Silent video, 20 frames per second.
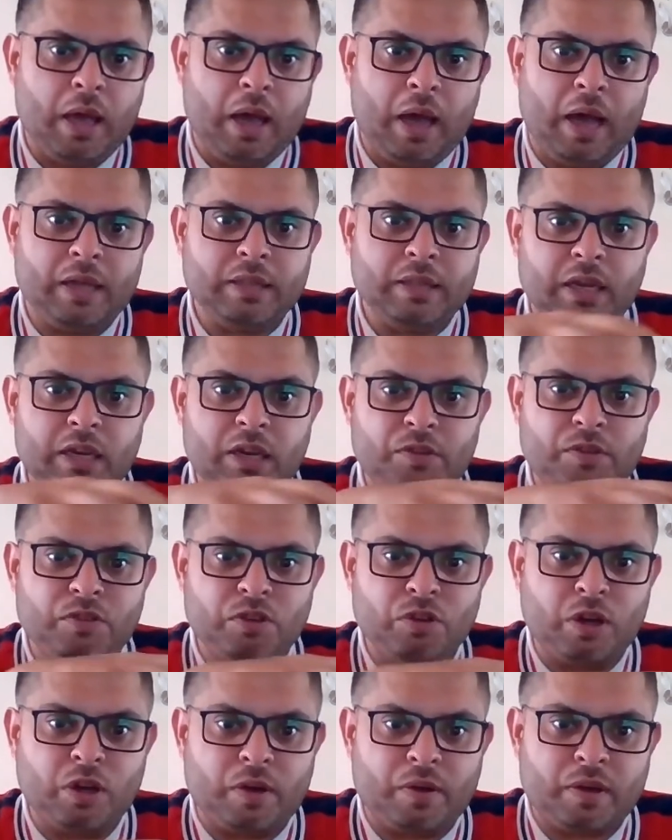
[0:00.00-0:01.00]
And then if you've
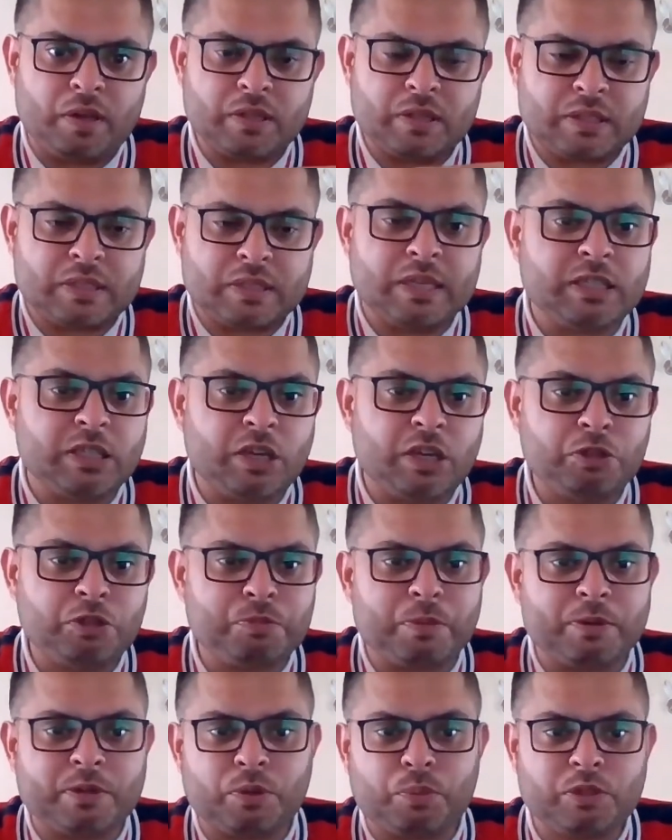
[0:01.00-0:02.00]
got City
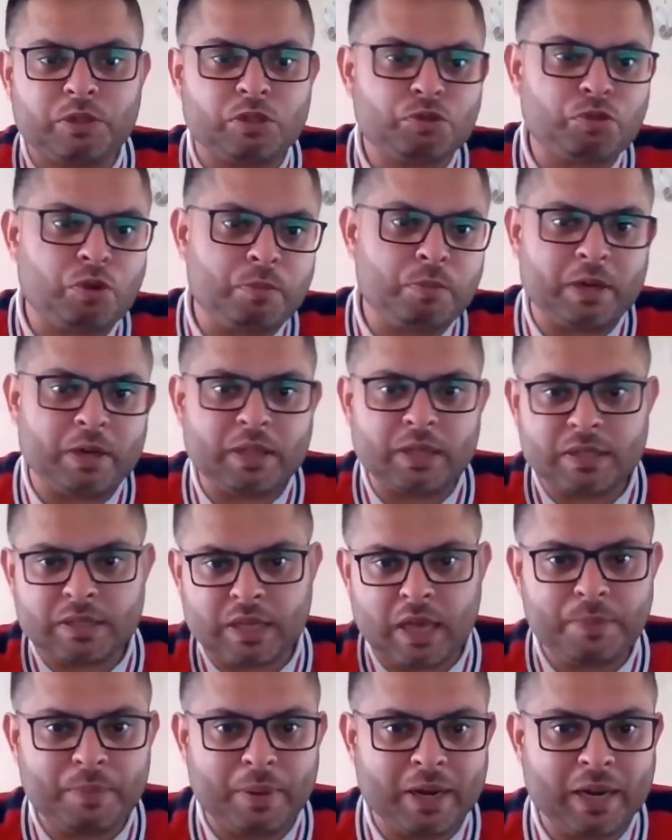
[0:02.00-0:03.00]
Hospital, which is run by the
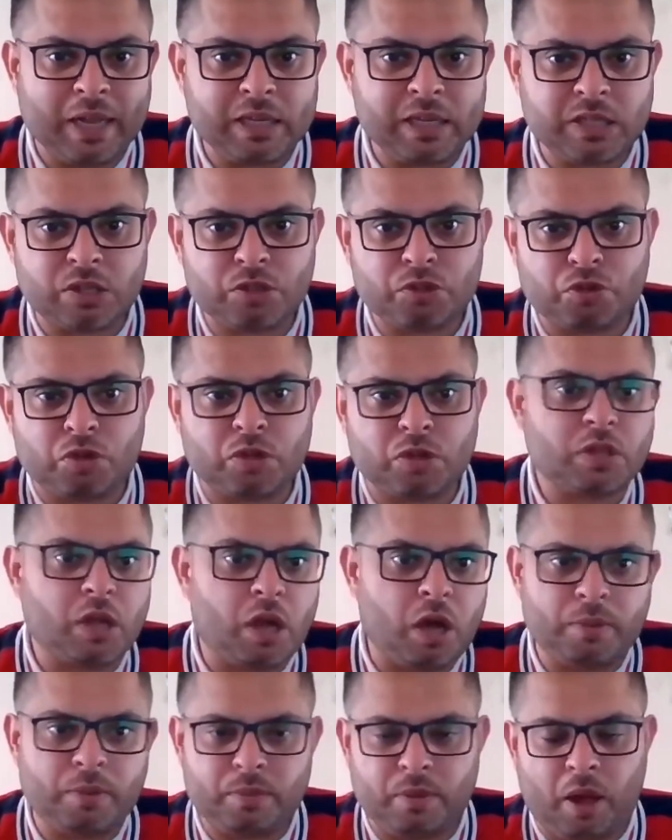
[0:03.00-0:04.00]
same NHS trust
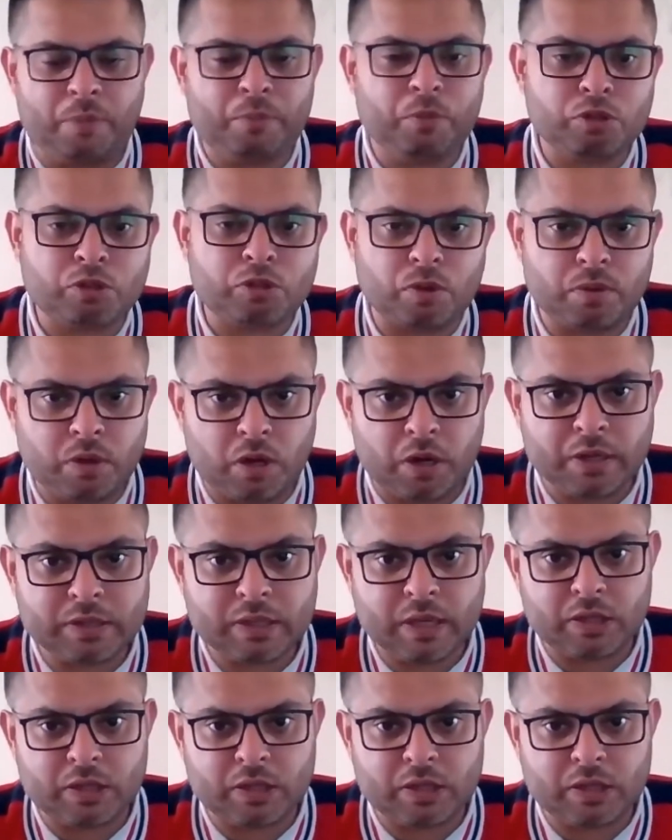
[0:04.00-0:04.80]
that I'm also a non-exec